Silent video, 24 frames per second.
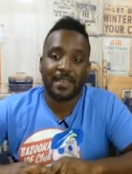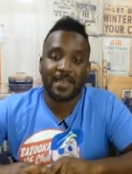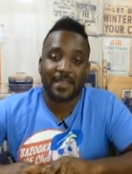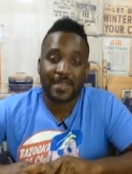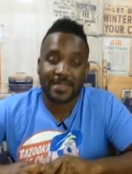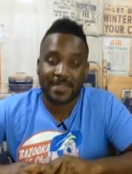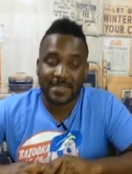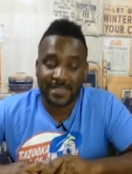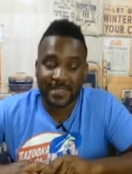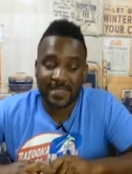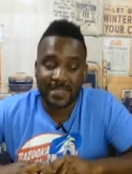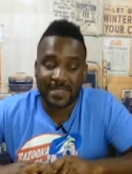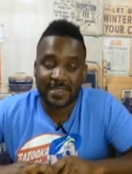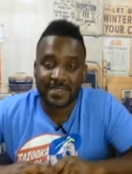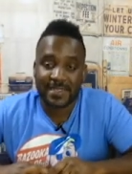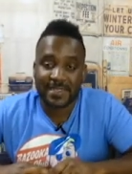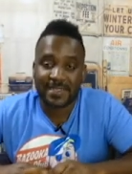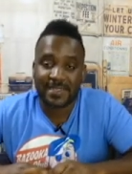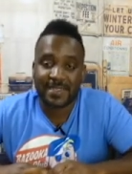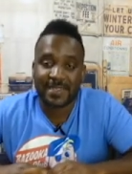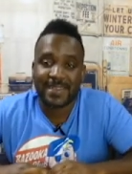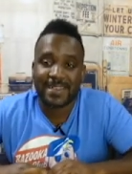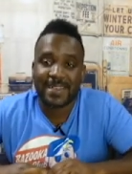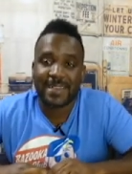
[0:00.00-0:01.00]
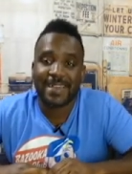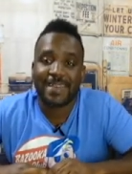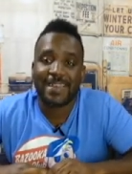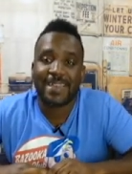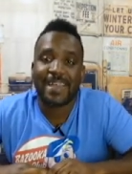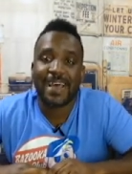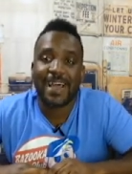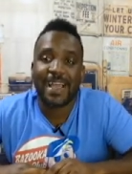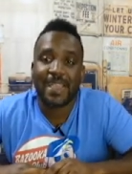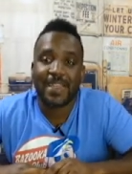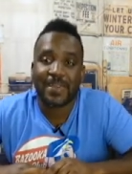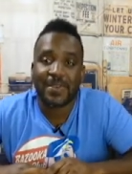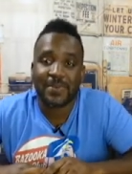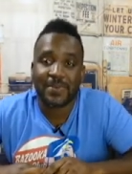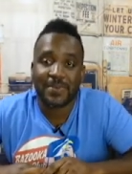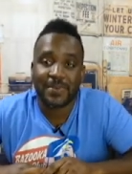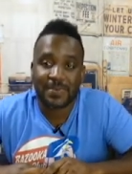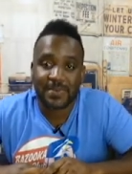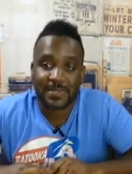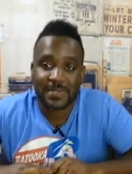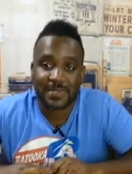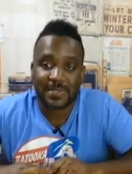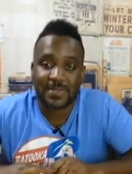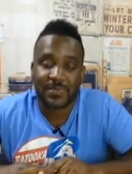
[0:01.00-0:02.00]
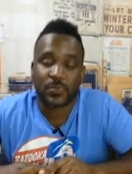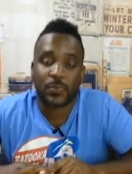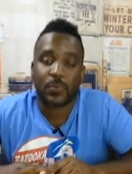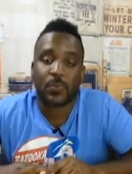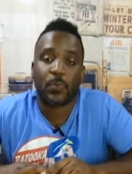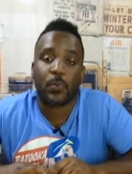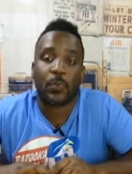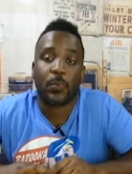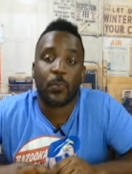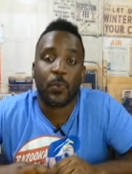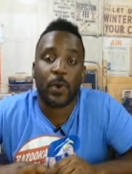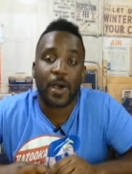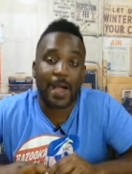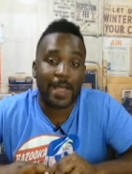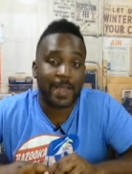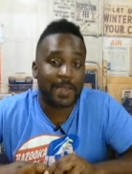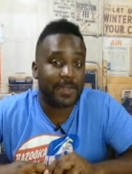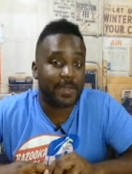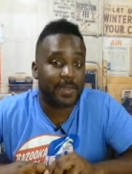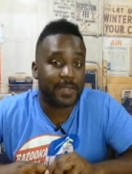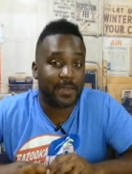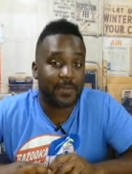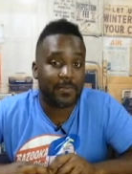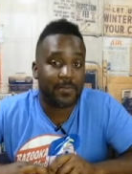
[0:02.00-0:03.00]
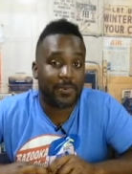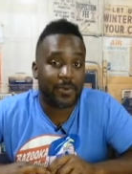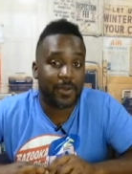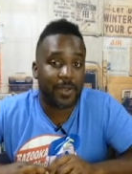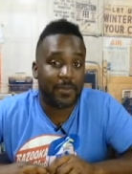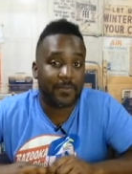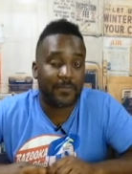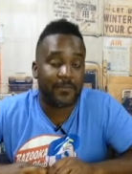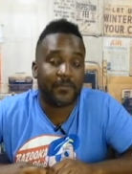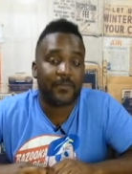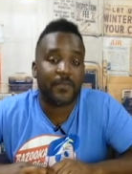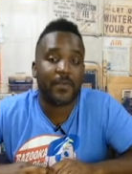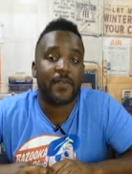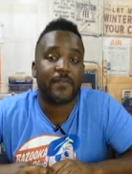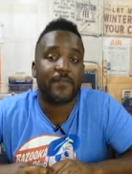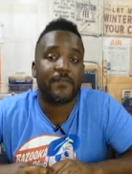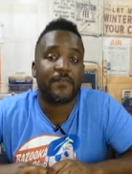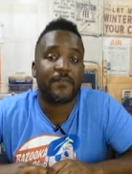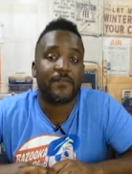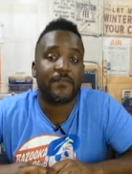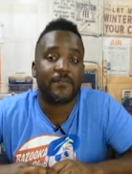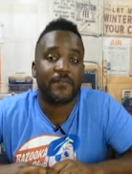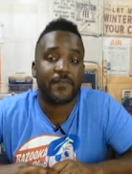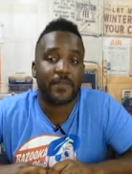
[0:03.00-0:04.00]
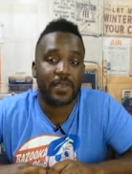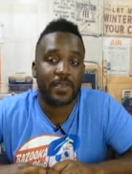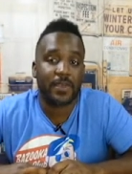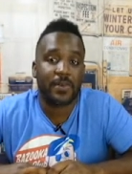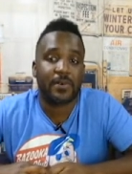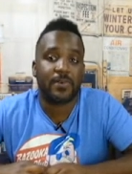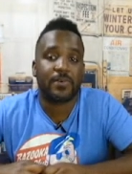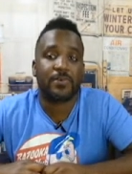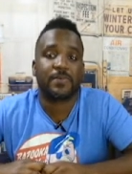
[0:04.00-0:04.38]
A technician diagnoses why did that problem fail.